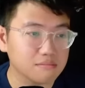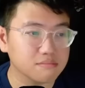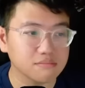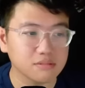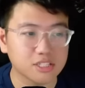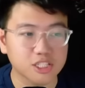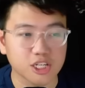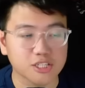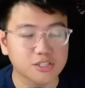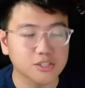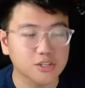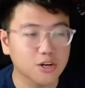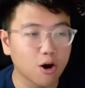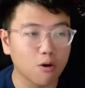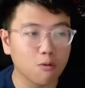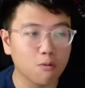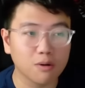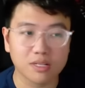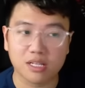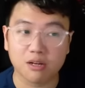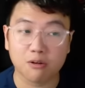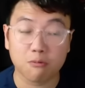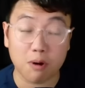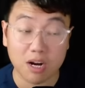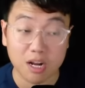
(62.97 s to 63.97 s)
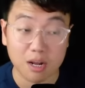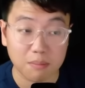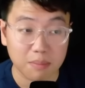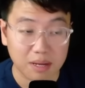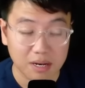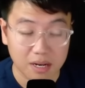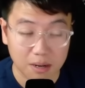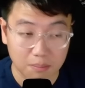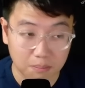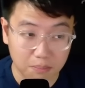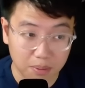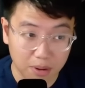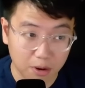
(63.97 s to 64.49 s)
just go with the
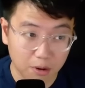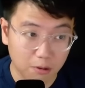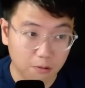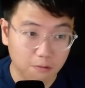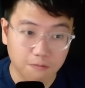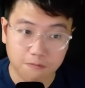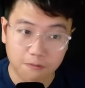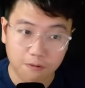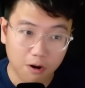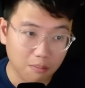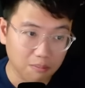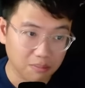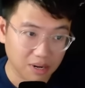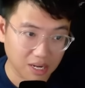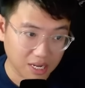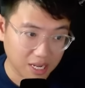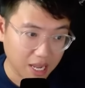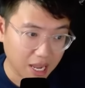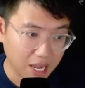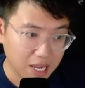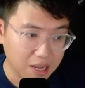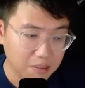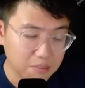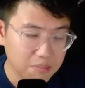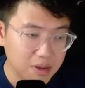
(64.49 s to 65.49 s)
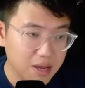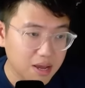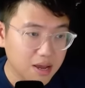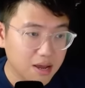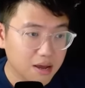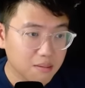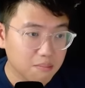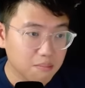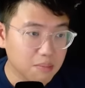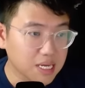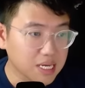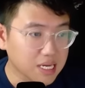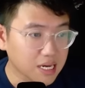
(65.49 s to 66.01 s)
recommended build from the game
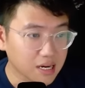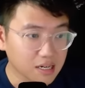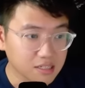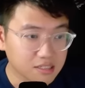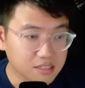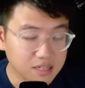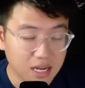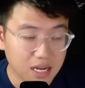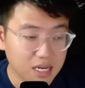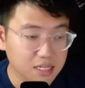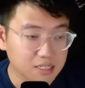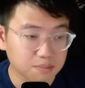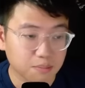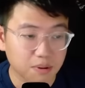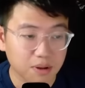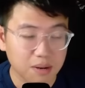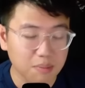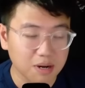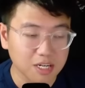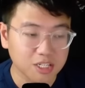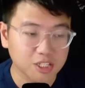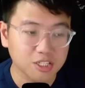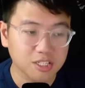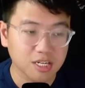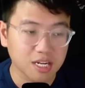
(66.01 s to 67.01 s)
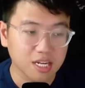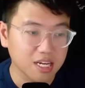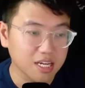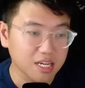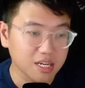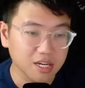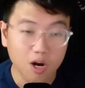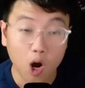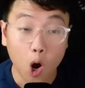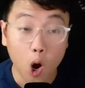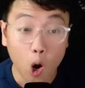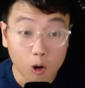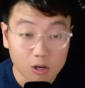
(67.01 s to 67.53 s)
because it's pretty much the
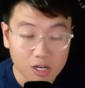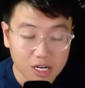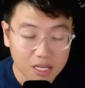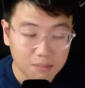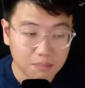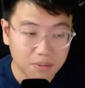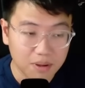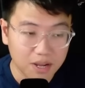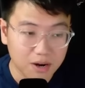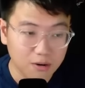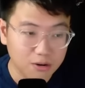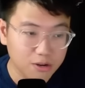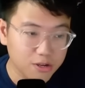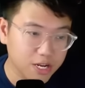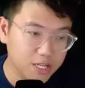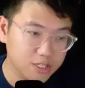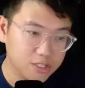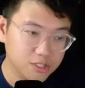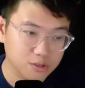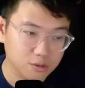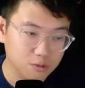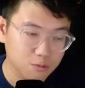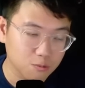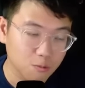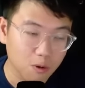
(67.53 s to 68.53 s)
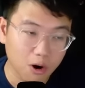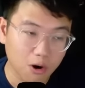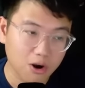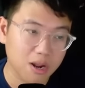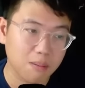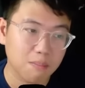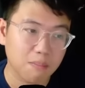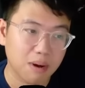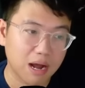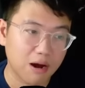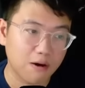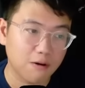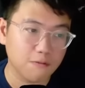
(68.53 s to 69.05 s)
only build you need to worry
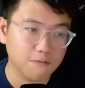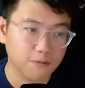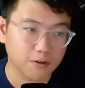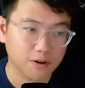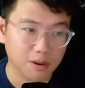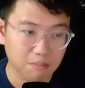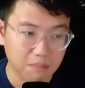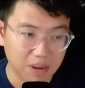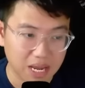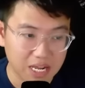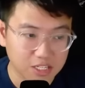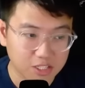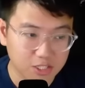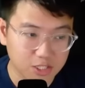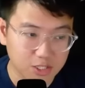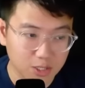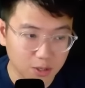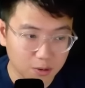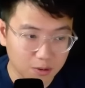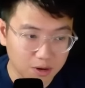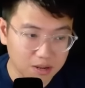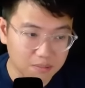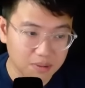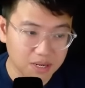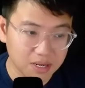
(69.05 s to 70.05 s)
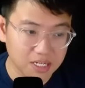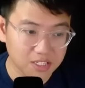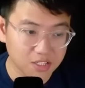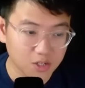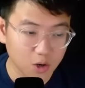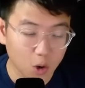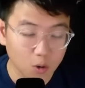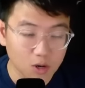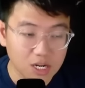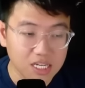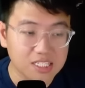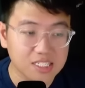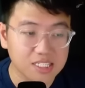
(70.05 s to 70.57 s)
about for the main story, because
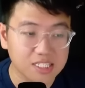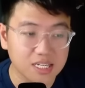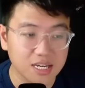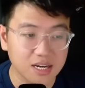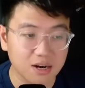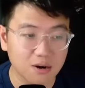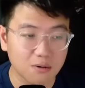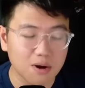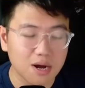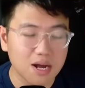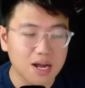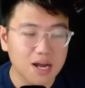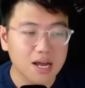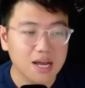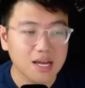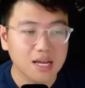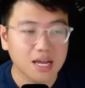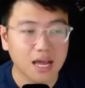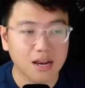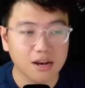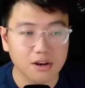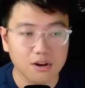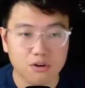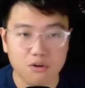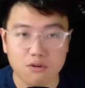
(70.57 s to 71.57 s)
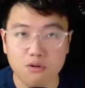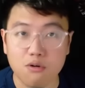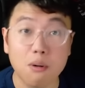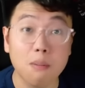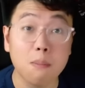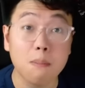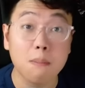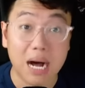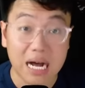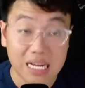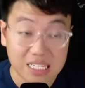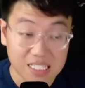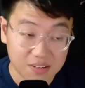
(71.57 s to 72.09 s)
all these skills can do
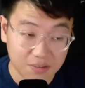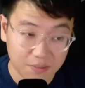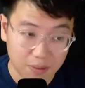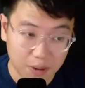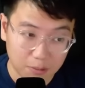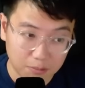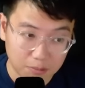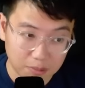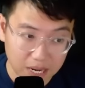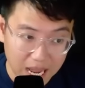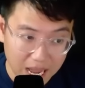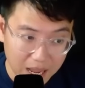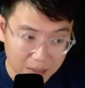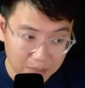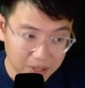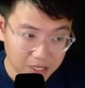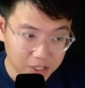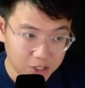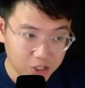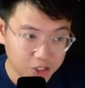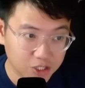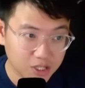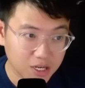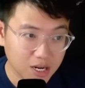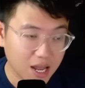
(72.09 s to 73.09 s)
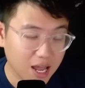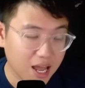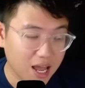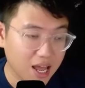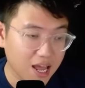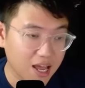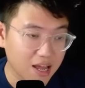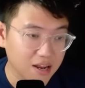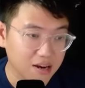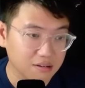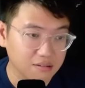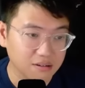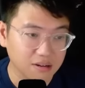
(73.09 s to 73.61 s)
massive amount of damage
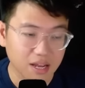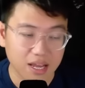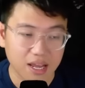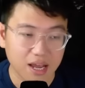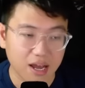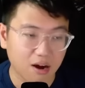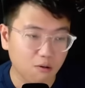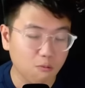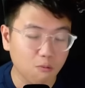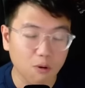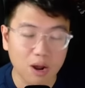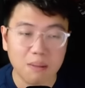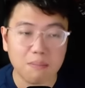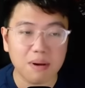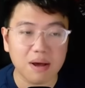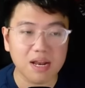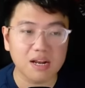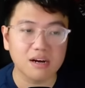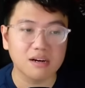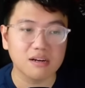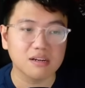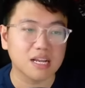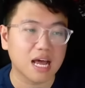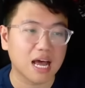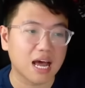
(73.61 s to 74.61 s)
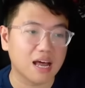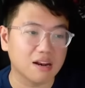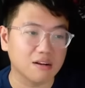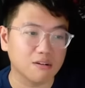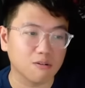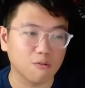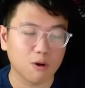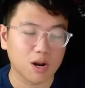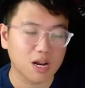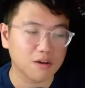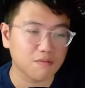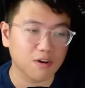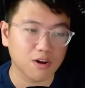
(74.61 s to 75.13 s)
and they are way better than
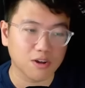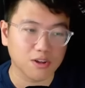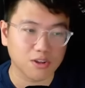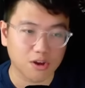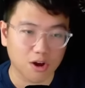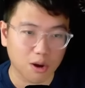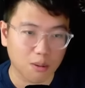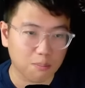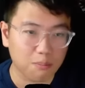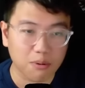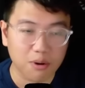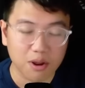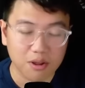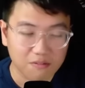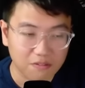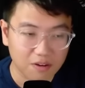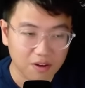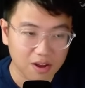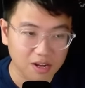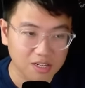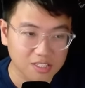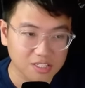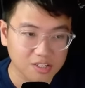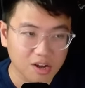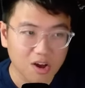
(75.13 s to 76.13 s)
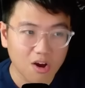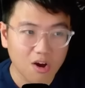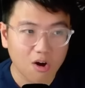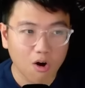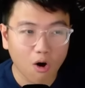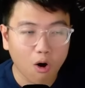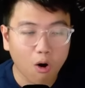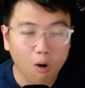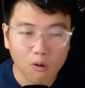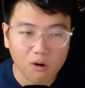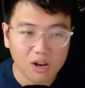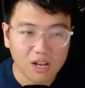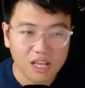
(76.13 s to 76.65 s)
whatever your previous
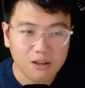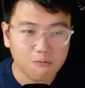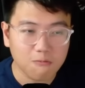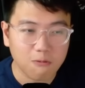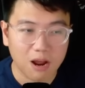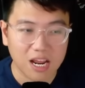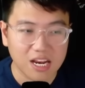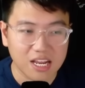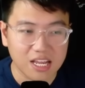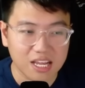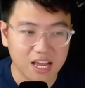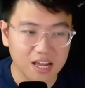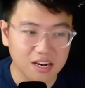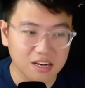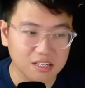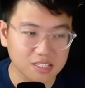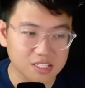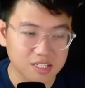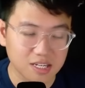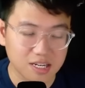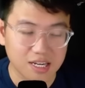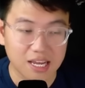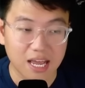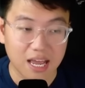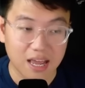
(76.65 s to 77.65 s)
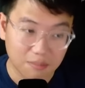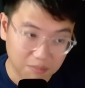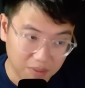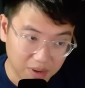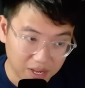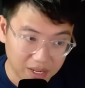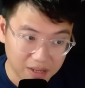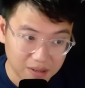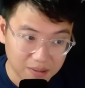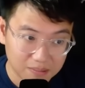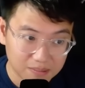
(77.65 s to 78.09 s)
Holy Radiance can be.